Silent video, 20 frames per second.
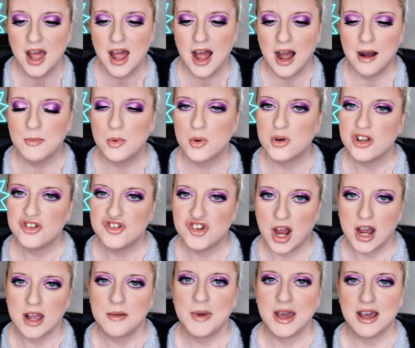I'm going to try
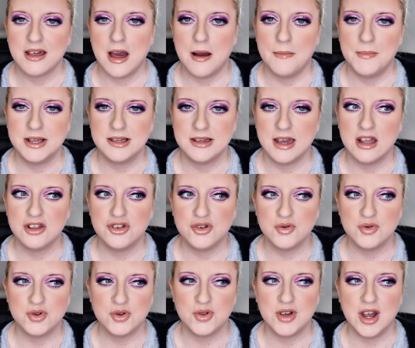and make that my schedule
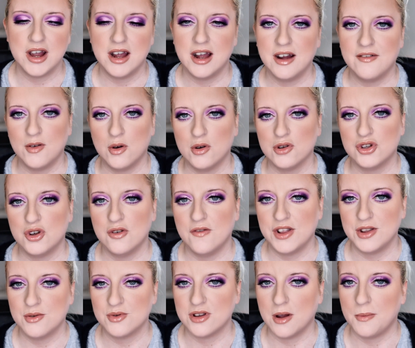so that I've got 2
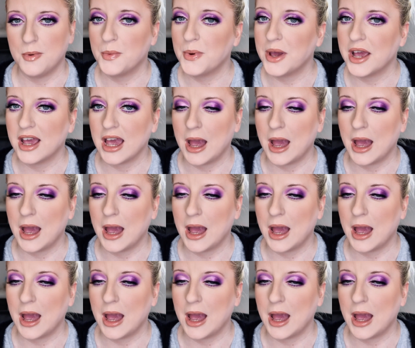videos up a week.